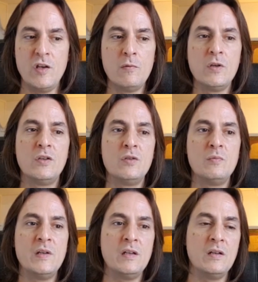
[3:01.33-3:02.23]
you would to
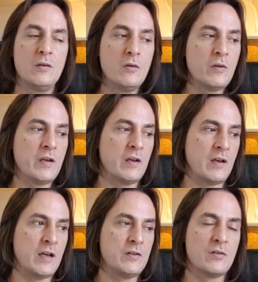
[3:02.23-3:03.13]
be
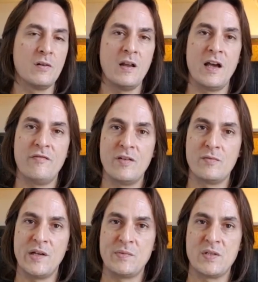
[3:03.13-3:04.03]
looking at your life in
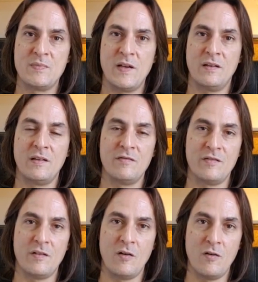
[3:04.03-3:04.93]
retrospective
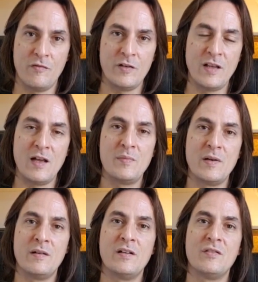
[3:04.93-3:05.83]
over that
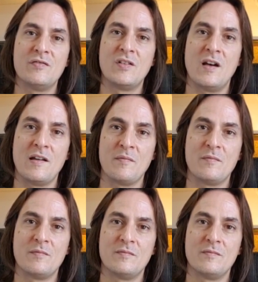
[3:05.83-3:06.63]
period of time,